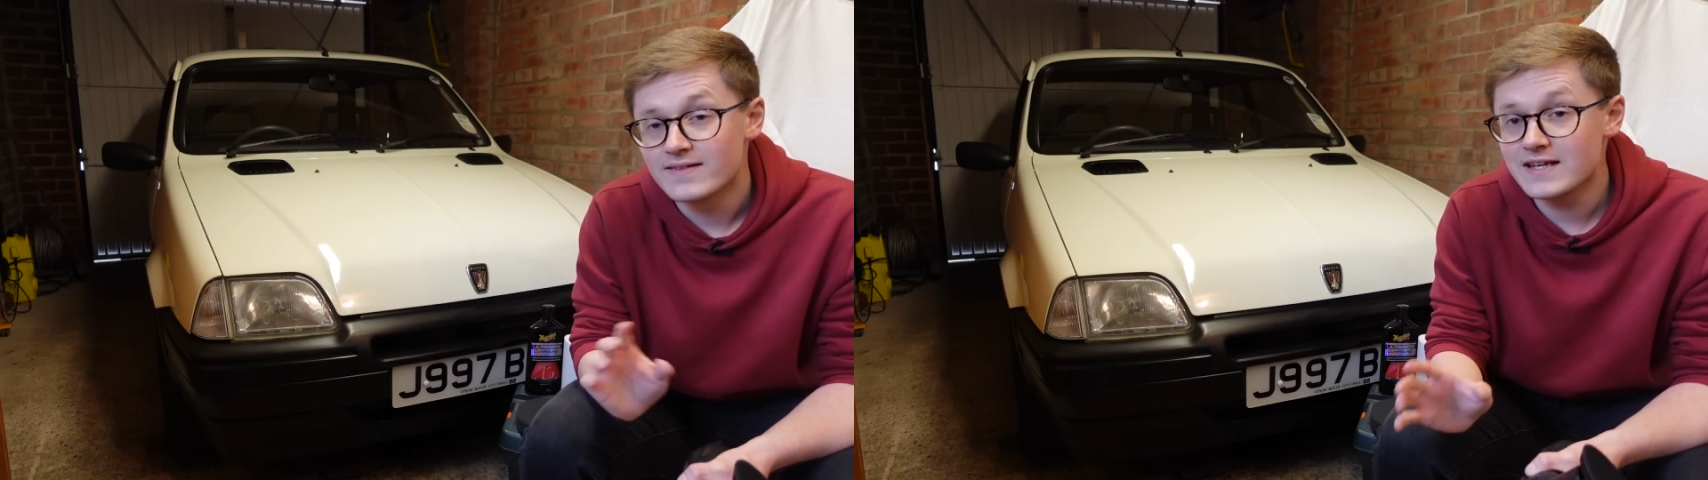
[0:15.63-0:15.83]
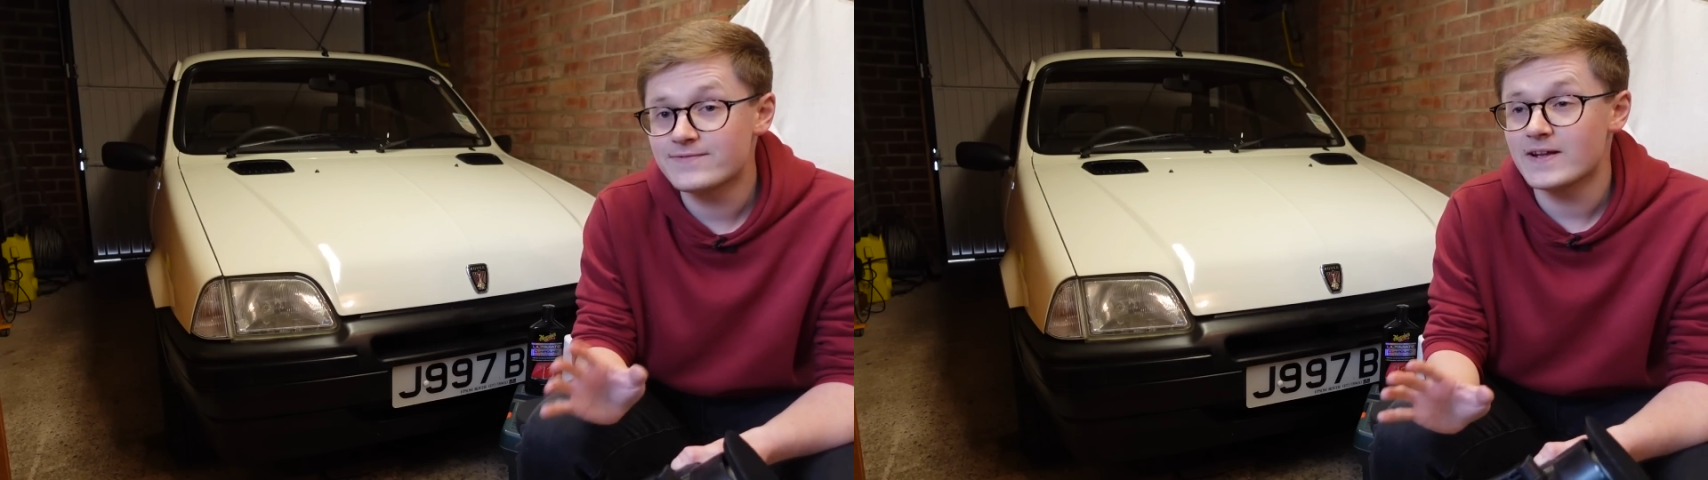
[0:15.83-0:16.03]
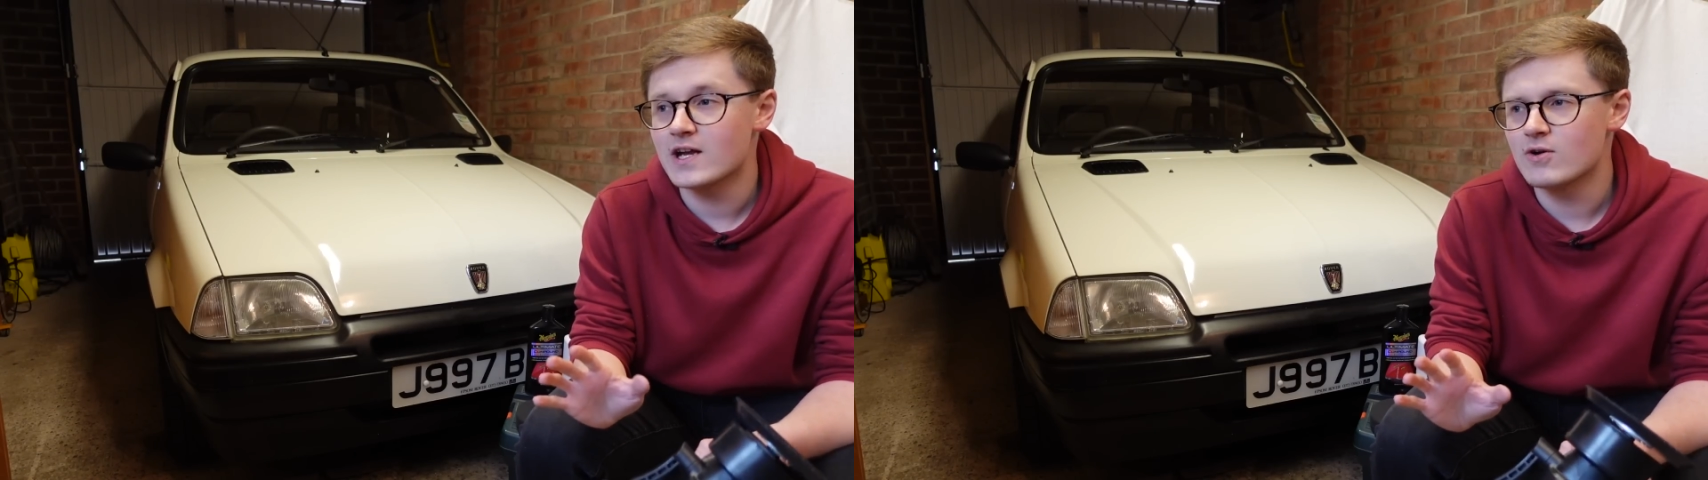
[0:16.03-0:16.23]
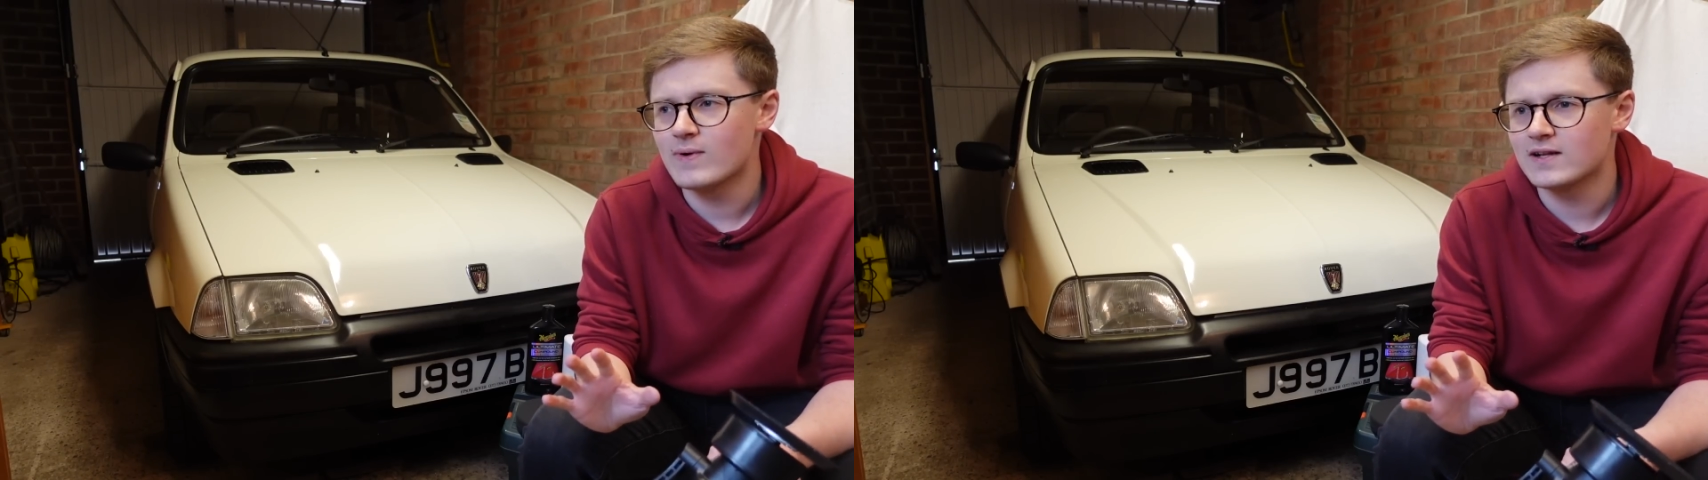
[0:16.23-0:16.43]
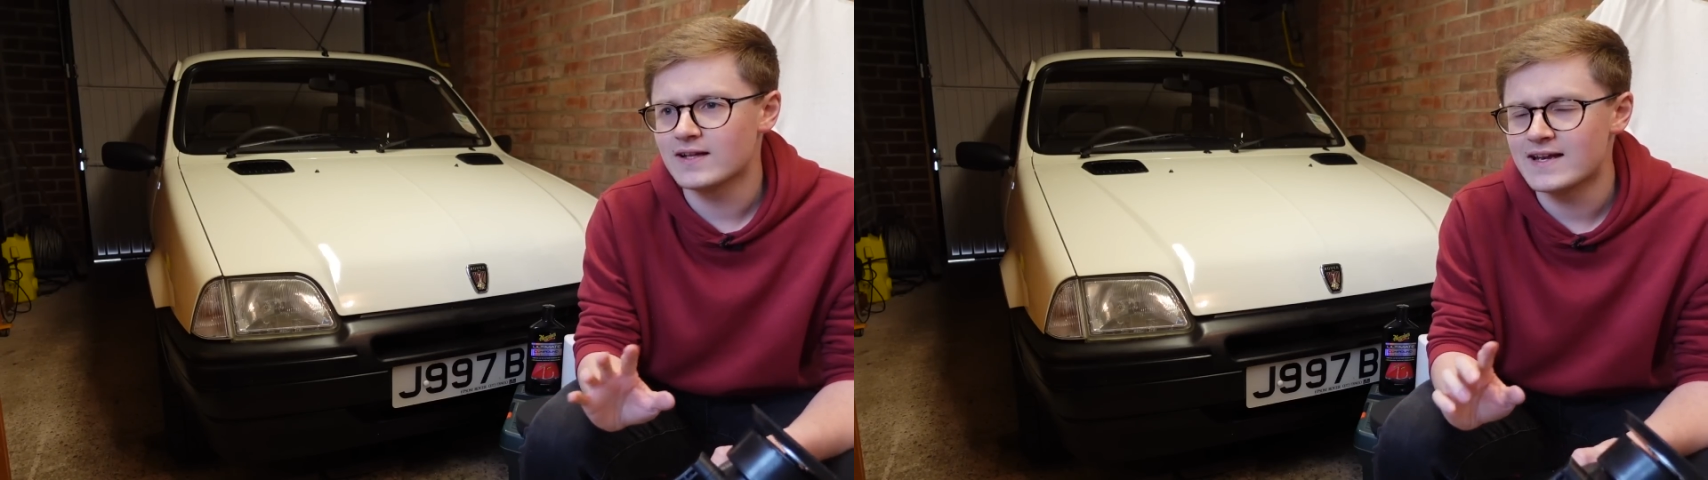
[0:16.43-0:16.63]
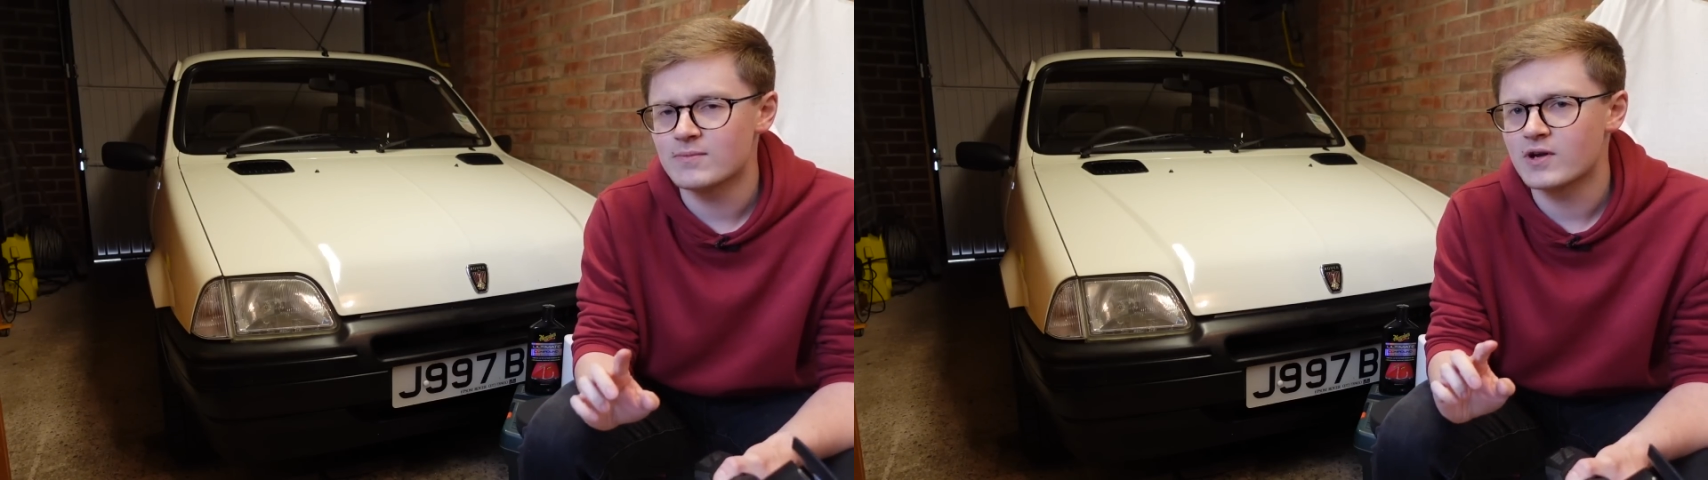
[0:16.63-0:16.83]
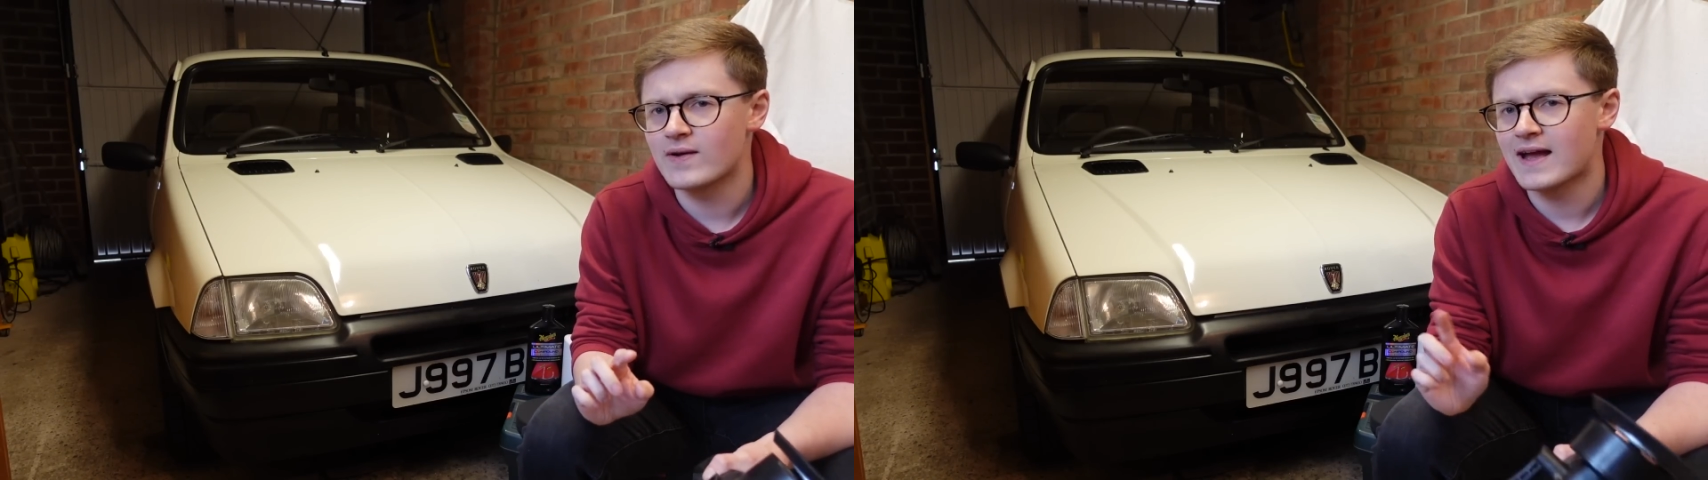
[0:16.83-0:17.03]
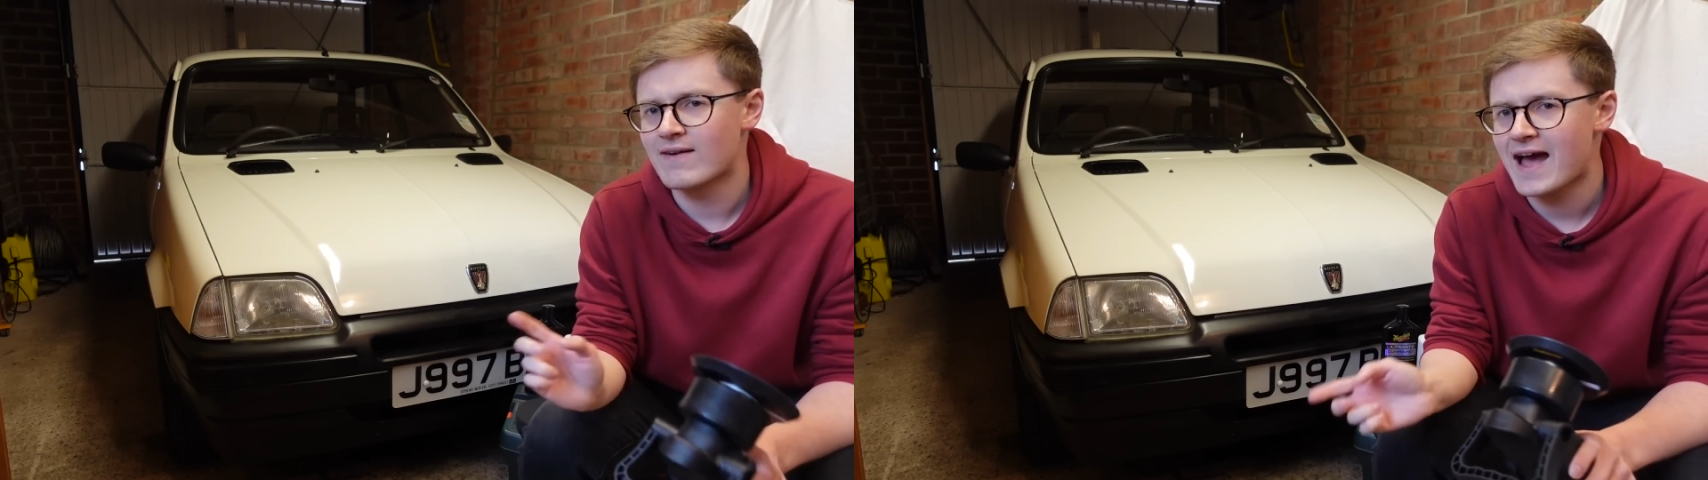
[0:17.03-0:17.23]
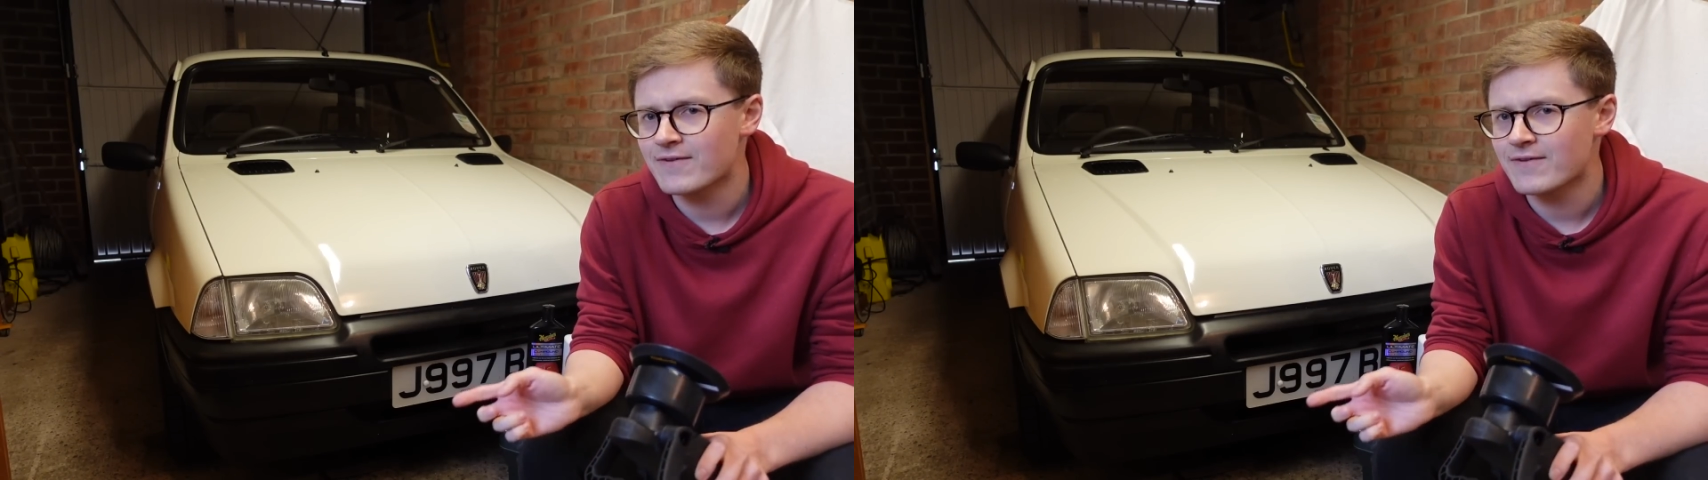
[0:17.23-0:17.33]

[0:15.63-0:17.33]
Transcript: This video will end up going out